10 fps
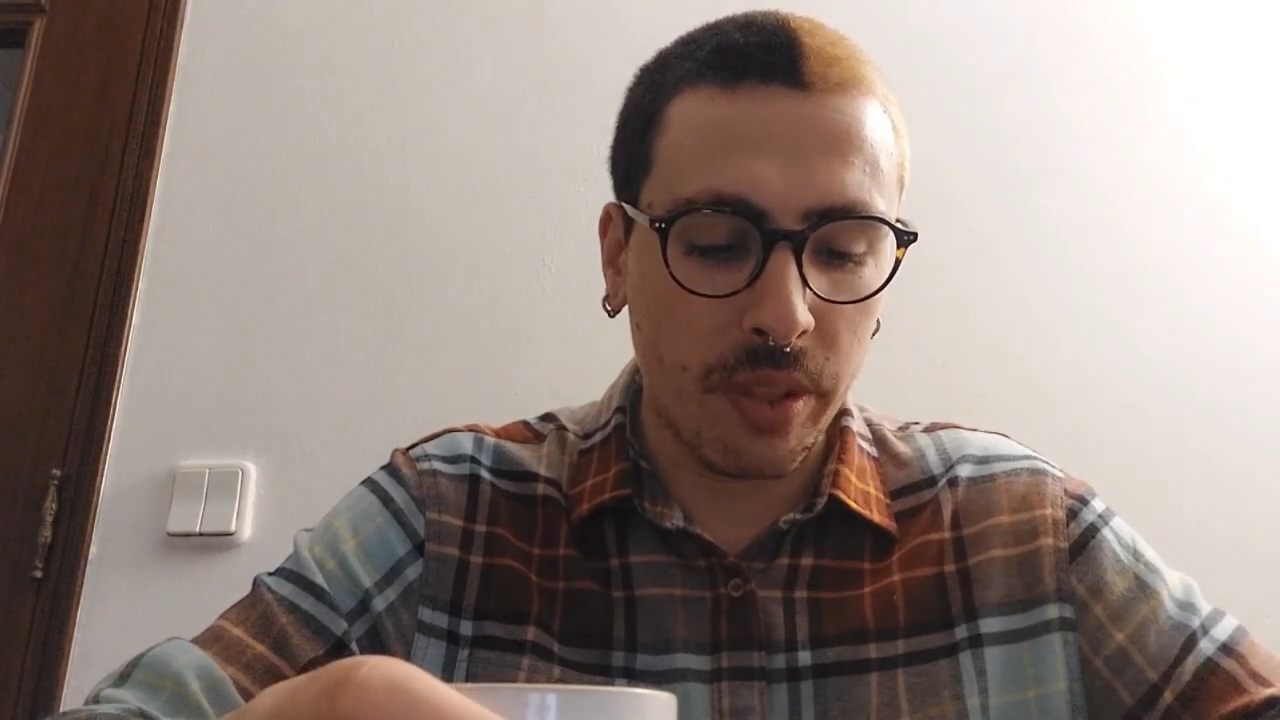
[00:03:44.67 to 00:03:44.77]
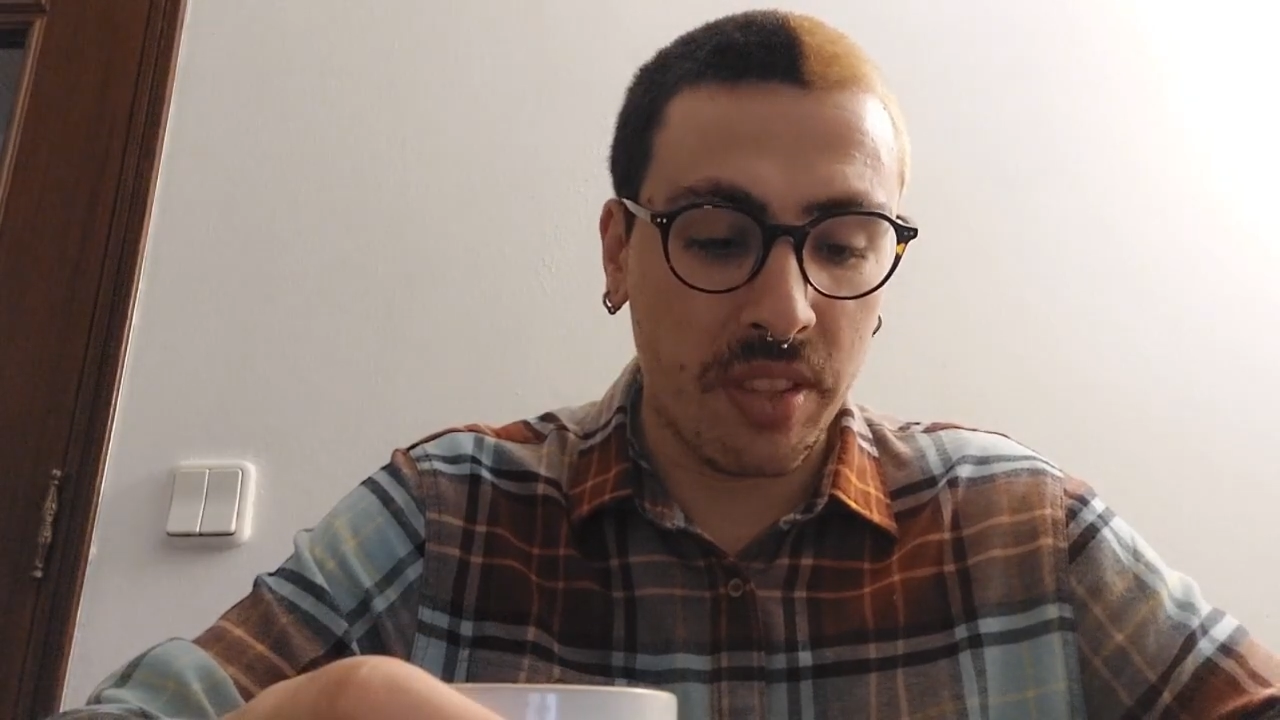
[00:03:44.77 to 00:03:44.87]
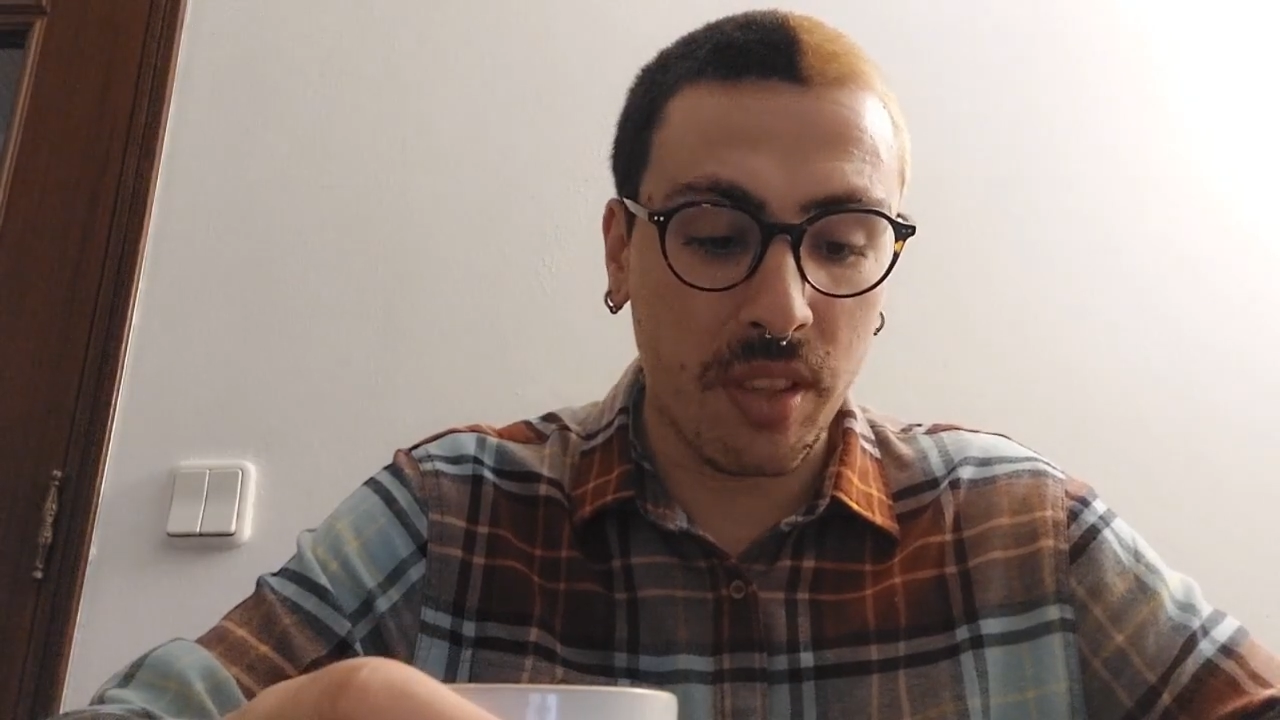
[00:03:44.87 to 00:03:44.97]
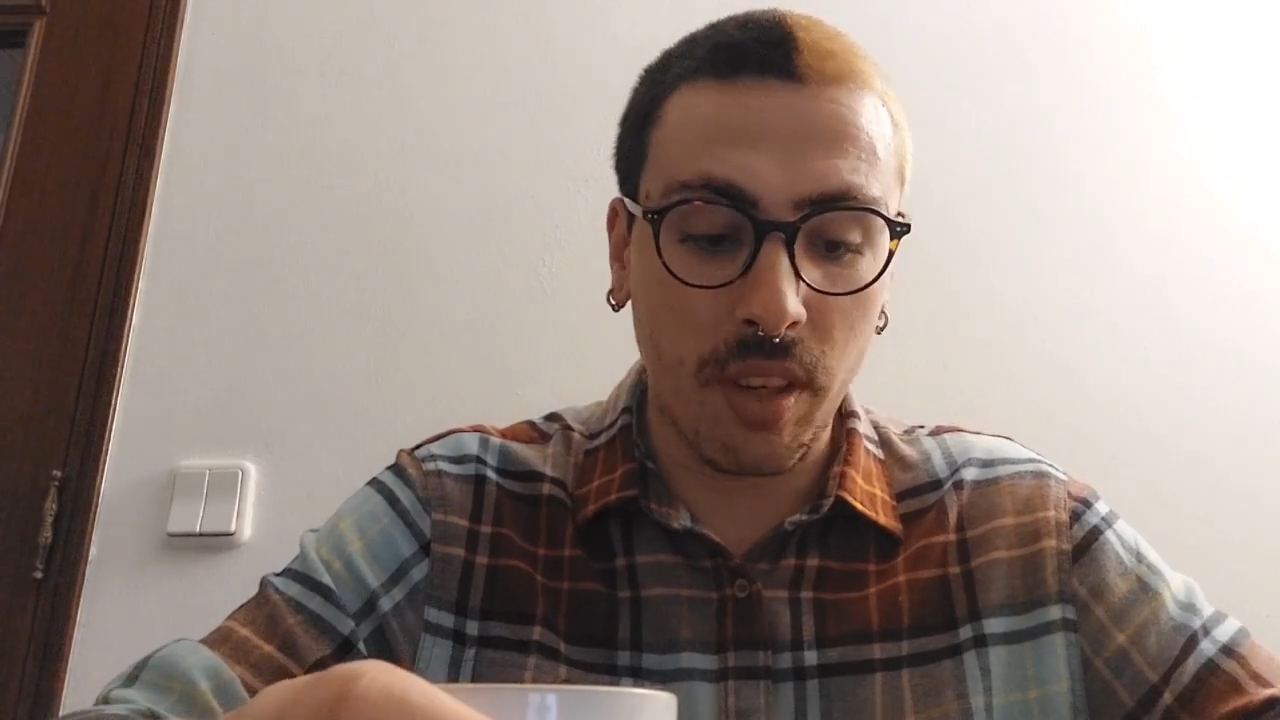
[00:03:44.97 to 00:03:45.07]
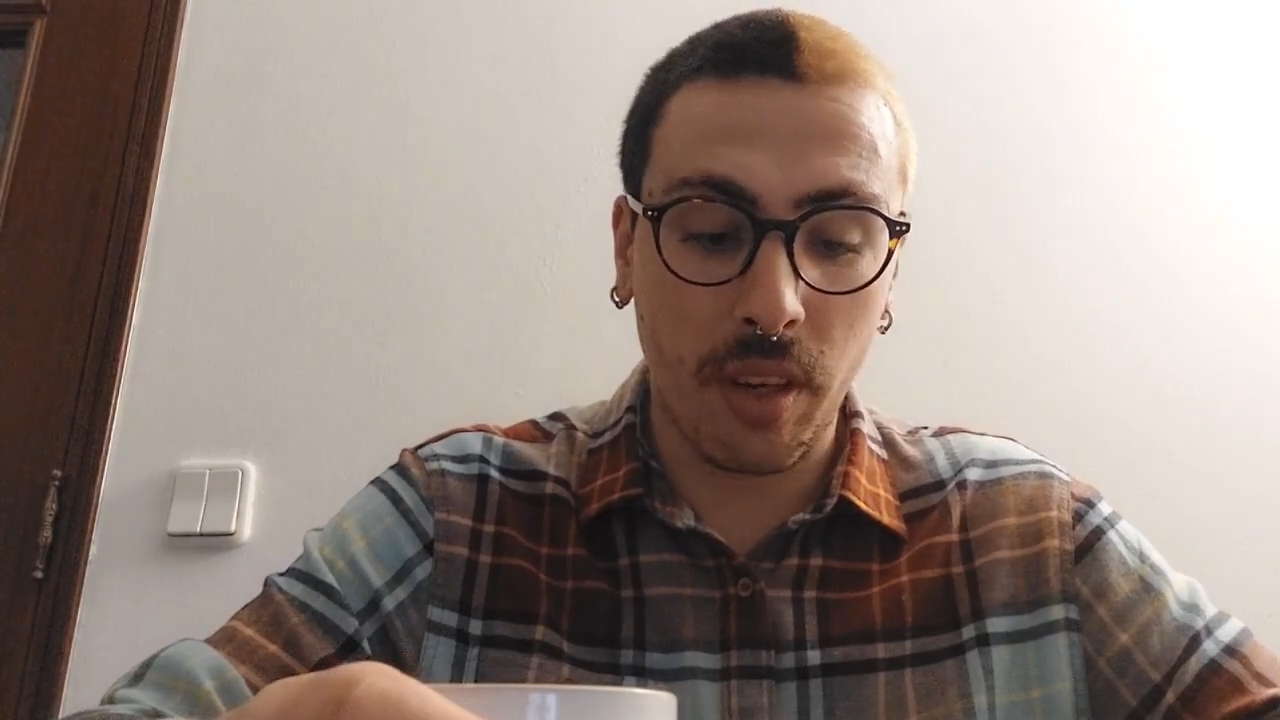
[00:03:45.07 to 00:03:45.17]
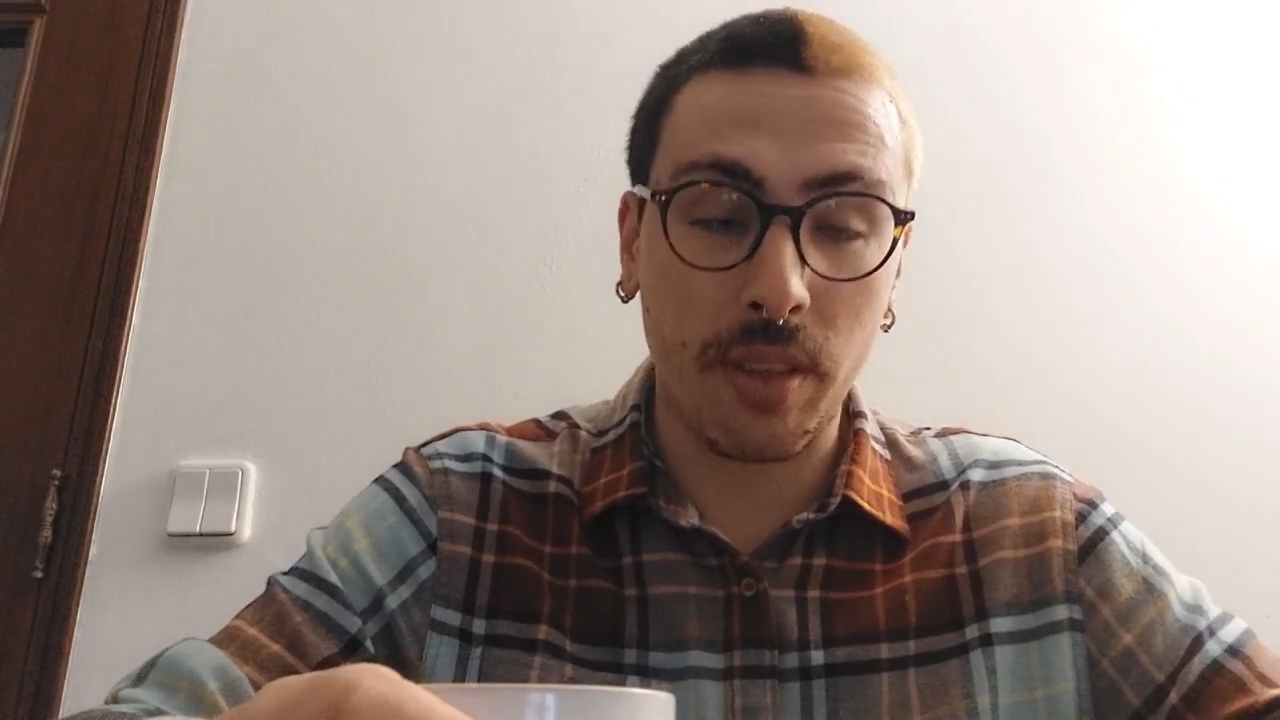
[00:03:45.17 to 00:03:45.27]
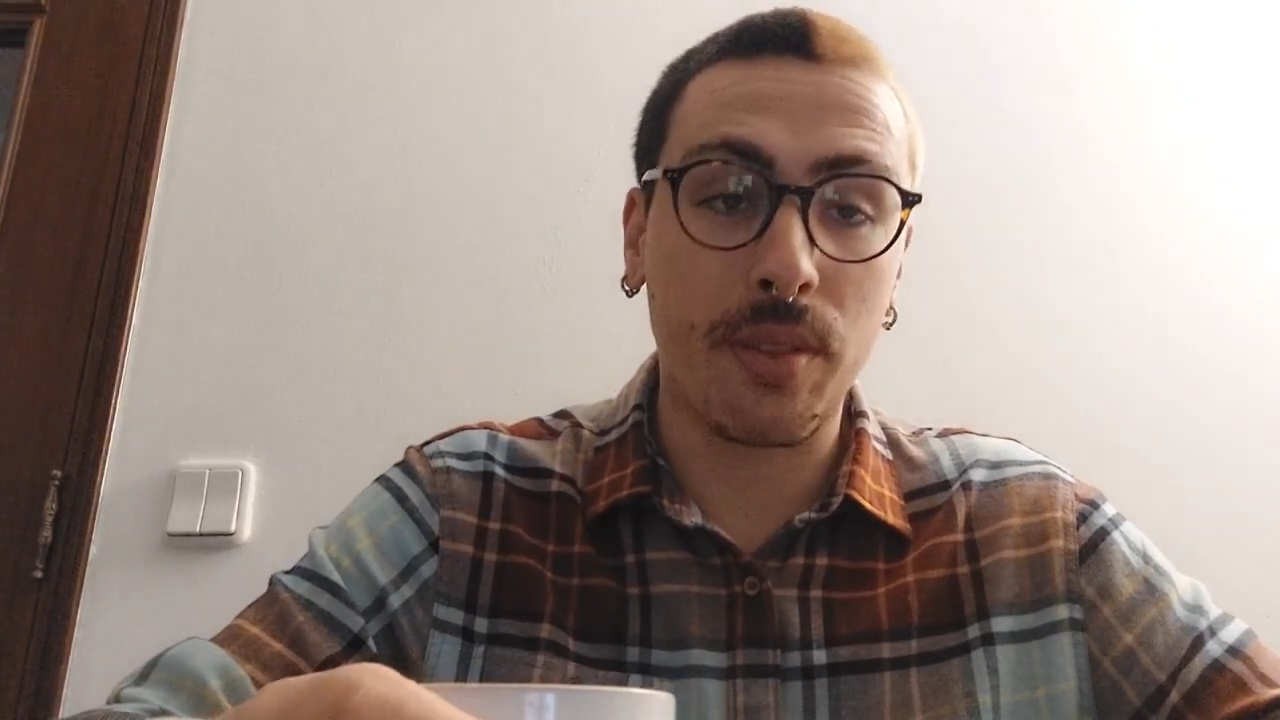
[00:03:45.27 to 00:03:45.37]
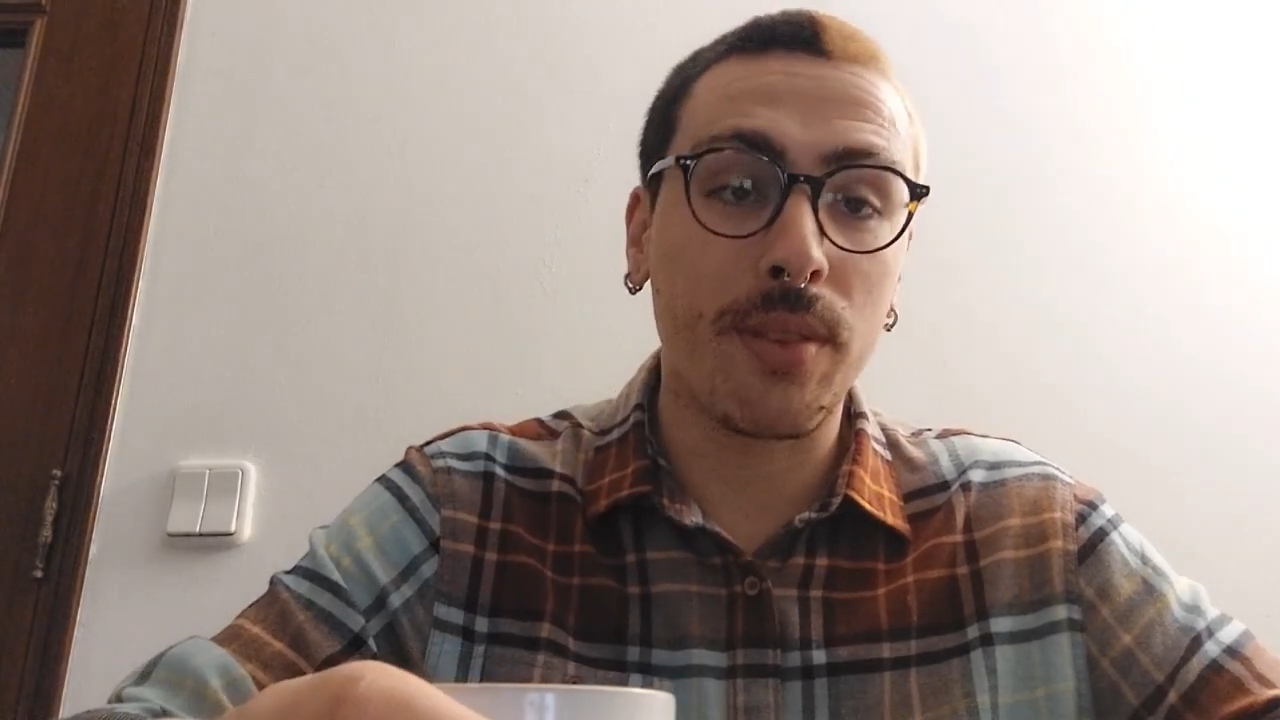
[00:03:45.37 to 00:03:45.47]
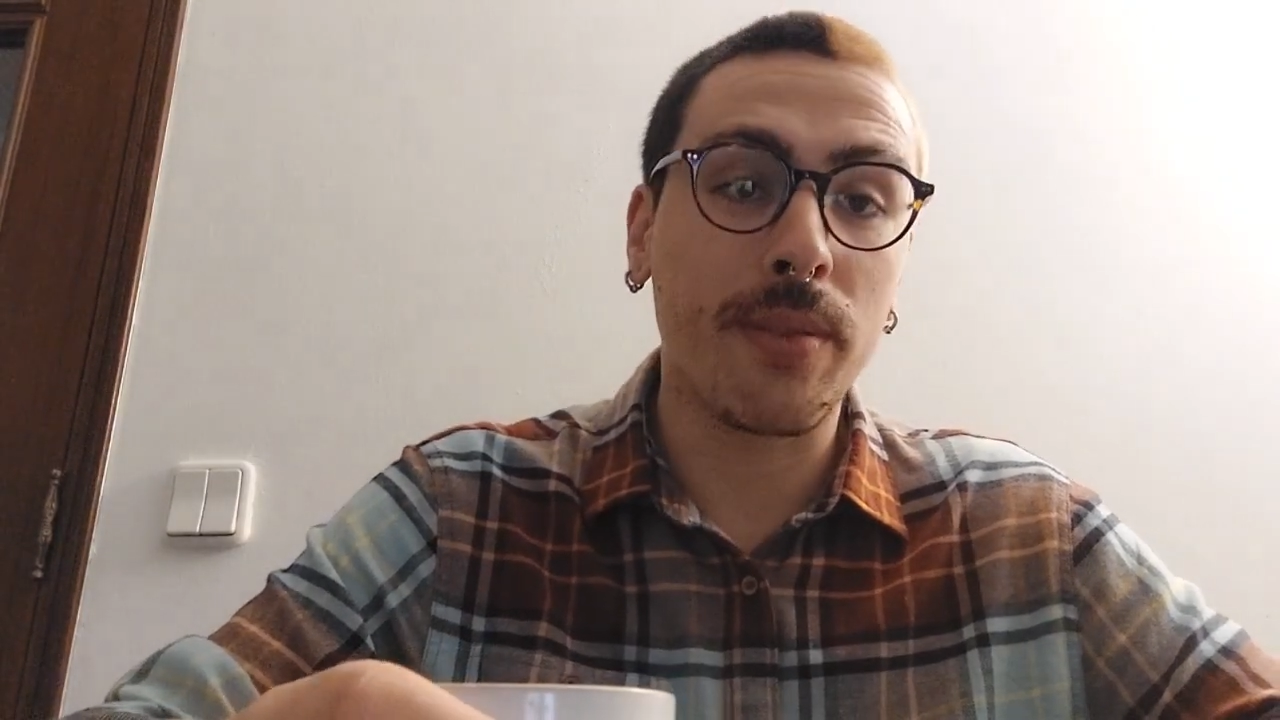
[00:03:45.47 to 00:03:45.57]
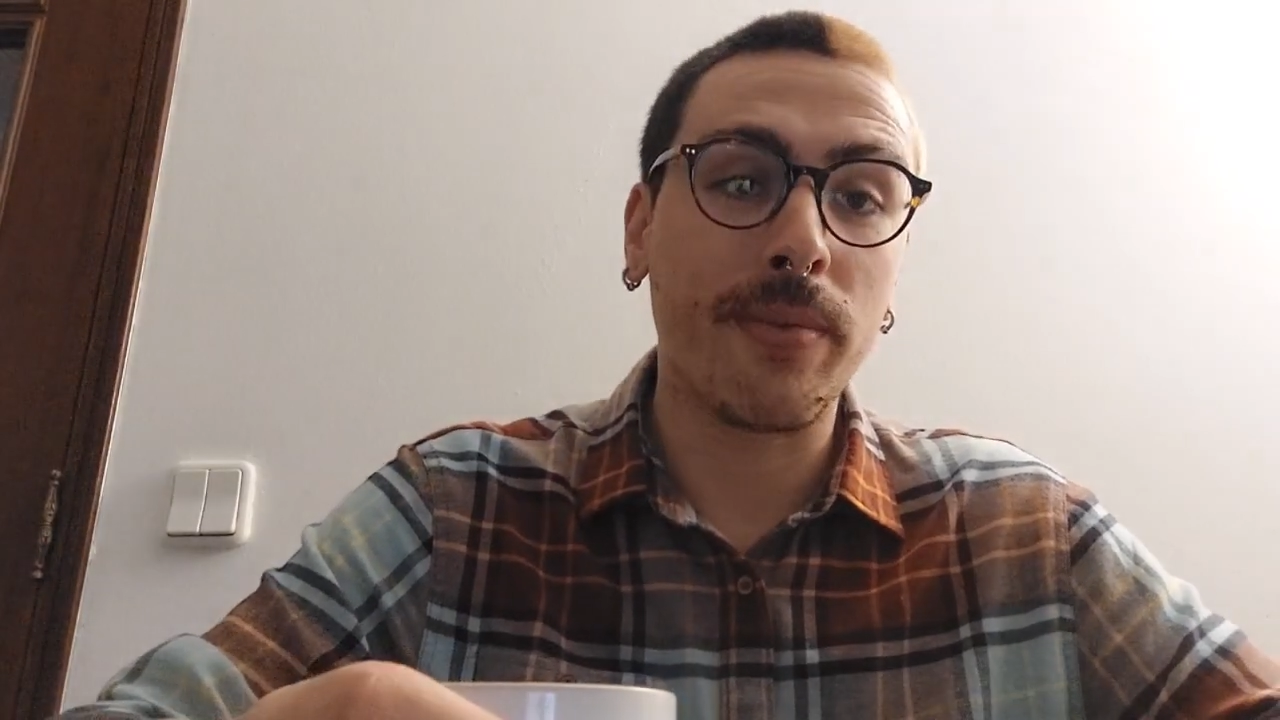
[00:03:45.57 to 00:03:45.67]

songs.